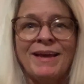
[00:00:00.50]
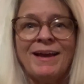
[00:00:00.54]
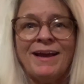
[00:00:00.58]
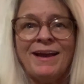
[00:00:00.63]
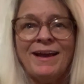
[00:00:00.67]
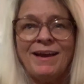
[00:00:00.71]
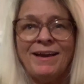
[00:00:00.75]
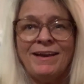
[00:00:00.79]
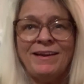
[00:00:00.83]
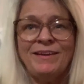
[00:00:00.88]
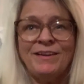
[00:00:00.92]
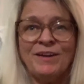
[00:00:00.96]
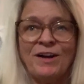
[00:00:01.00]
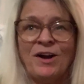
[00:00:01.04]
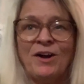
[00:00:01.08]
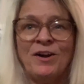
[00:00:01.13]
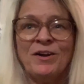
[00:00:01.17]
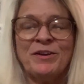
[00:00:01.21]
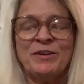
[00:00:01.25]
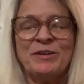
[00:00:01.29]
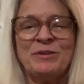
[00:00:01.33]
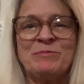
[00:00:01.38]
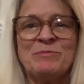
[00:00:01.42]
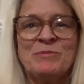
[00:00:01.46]
Hey y'all,
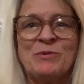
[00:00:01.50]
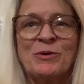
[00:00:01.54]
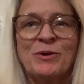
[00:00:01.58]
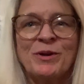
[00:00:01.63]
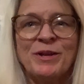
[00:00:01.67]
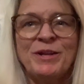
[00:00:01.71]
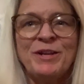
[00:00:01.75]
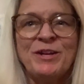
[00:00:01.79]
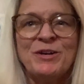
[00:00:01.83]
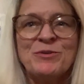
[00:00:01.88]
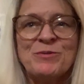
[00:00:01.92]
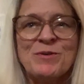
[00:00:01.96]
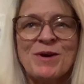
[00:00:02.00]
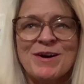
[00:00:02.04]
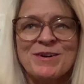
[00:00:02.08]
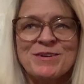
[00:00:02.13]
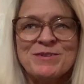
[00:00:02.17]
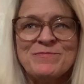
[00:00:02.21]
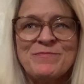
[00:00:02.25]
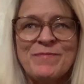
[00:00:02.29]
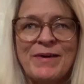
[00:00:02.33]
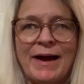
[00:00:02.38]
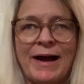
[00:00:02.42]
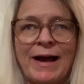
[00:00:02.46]
good morning and
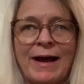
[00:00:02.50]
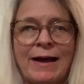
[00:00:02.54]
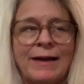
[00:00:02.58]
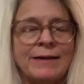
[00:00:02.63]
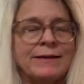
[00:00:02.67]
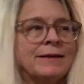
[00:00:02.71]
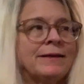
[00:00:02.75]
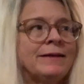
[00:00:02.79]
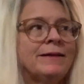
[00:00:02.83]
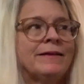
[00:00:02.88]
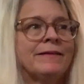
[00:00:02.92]
welcome back.